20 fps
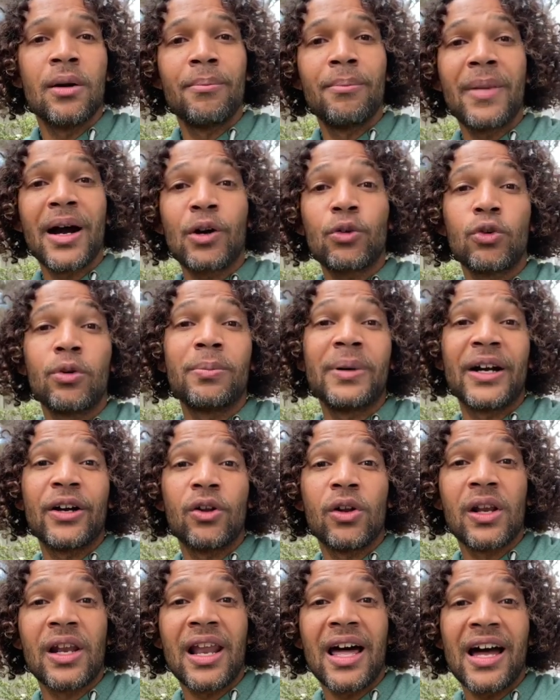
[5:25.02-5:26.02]

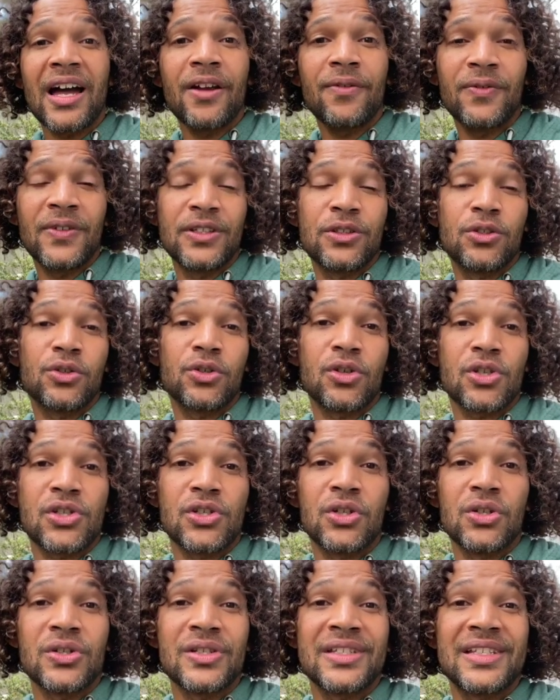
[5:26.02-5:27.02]
microbial life into your
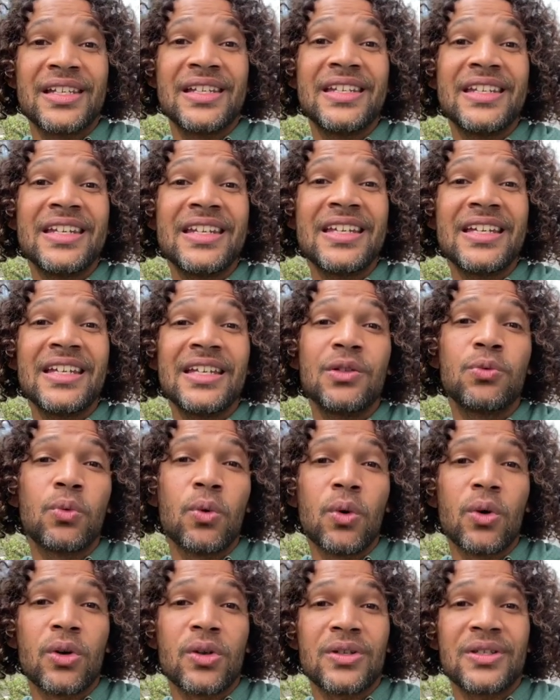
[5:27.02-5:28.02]
soils, they need
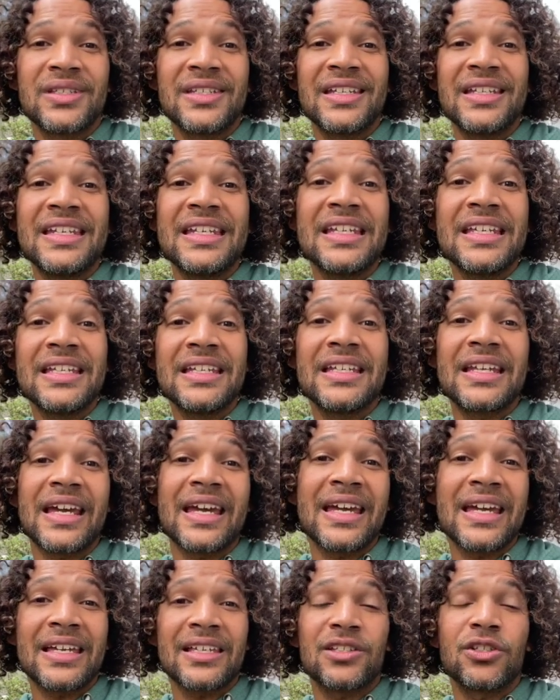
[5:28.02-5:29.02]
water, they need
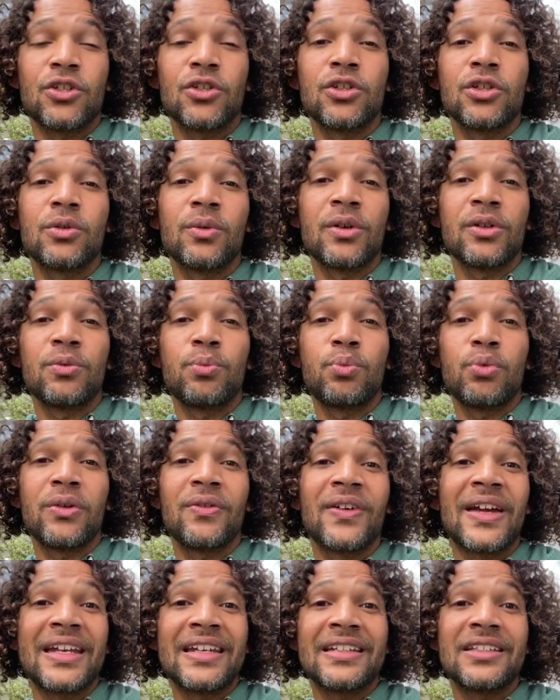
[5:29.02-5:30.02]
air, so you don't want to
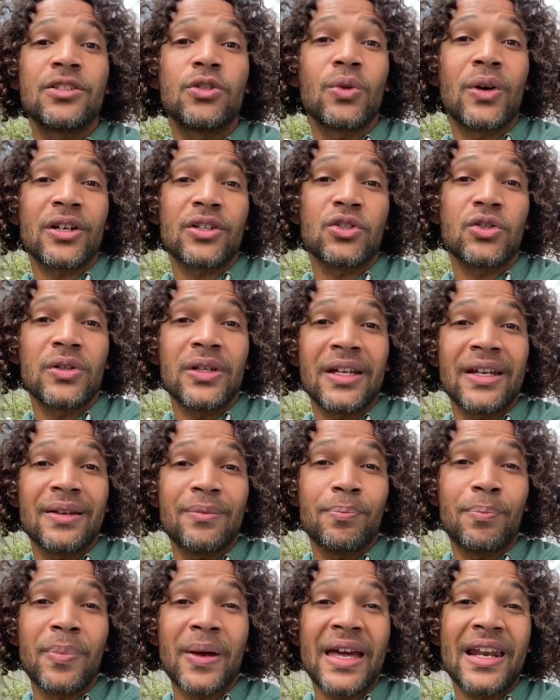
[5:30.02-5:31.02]
prevent it to actually
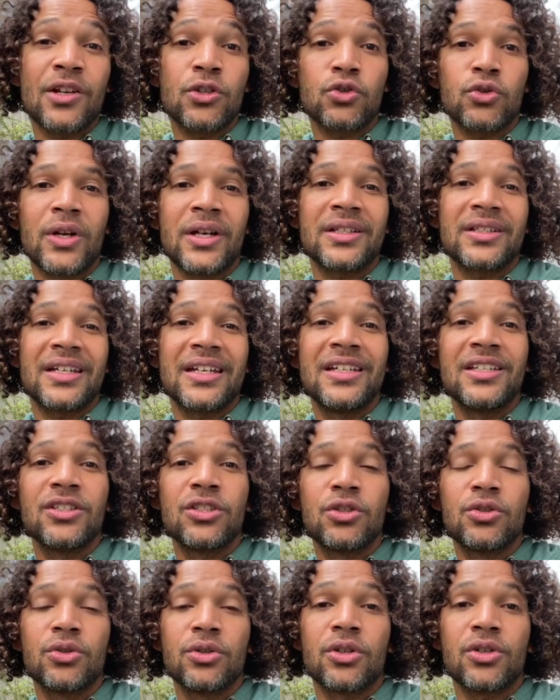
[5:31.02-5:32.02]
penetrate
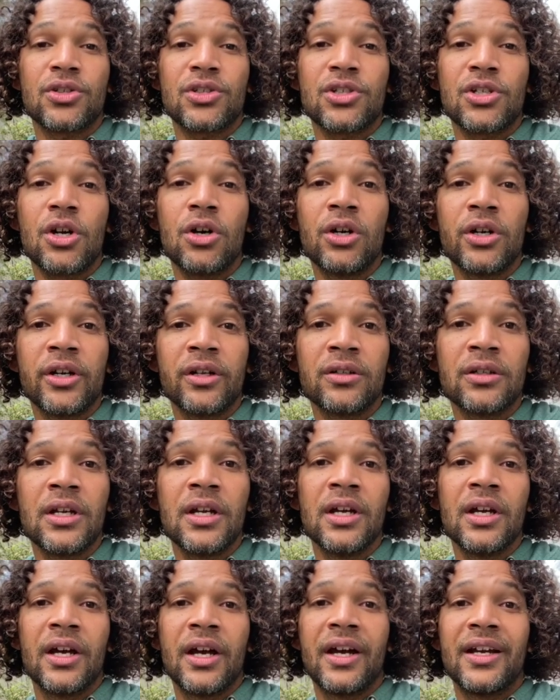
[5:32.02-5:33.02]
into your soil.
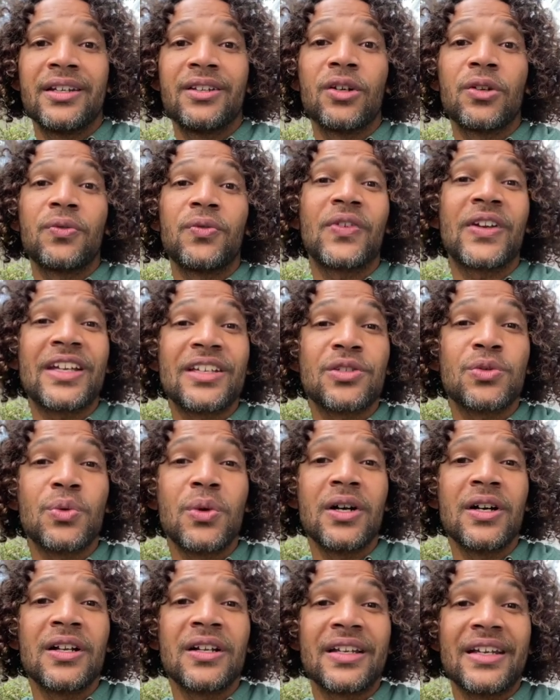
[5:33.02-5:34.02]
And the other thing as
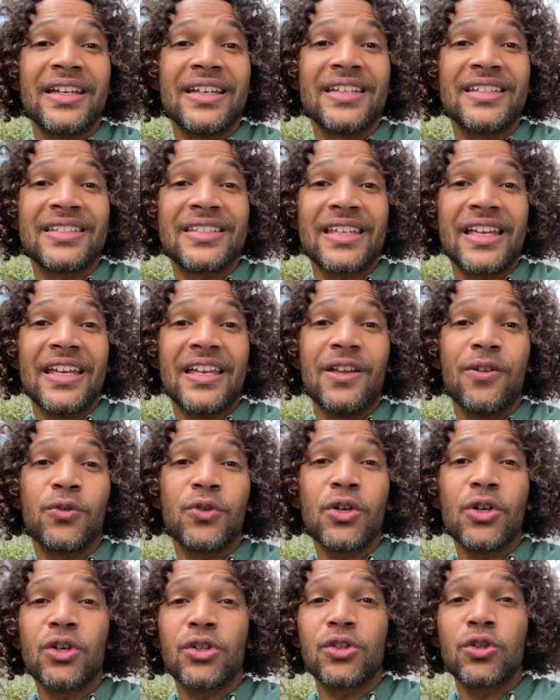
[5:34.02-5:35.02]
well is, if
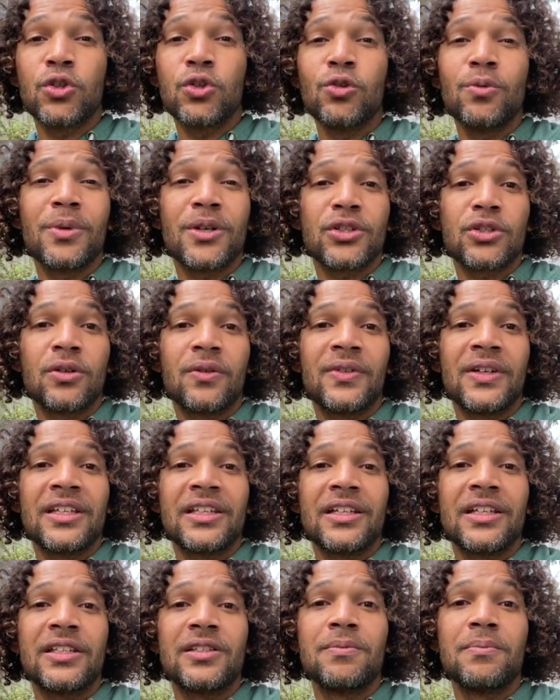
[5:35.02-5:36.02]
you got too much of it,
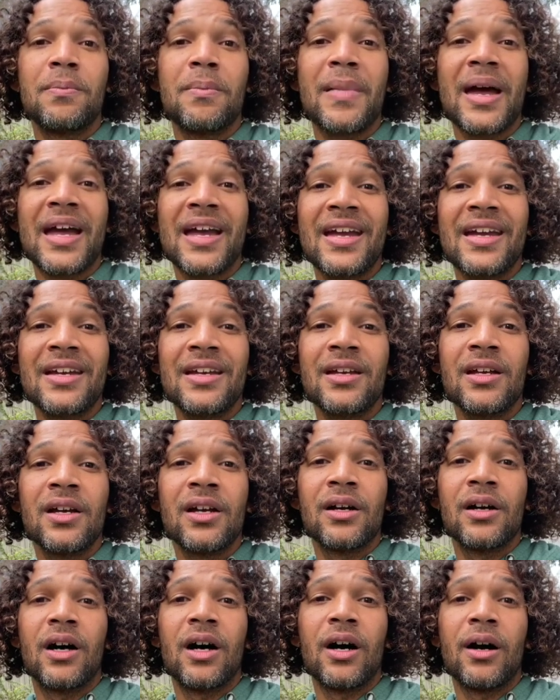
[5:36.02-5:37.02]
it may
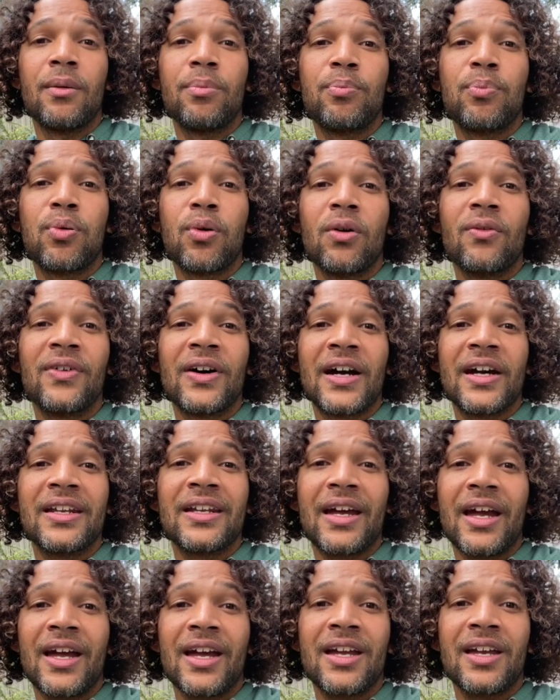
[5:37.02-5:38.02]
provide
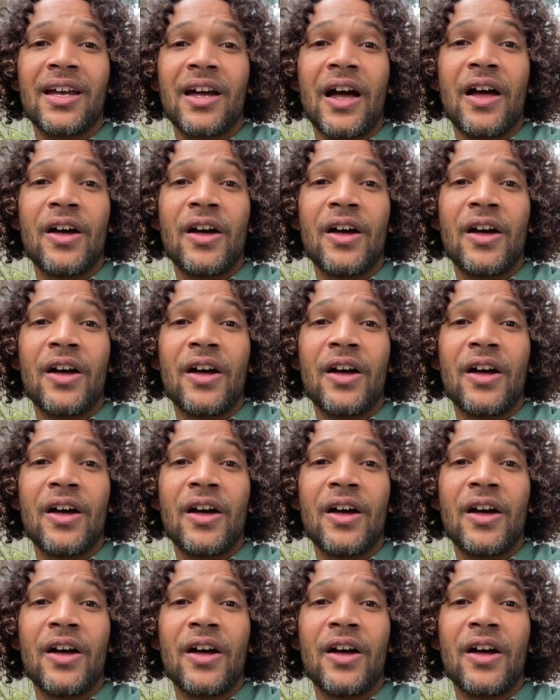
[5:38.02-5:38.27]
a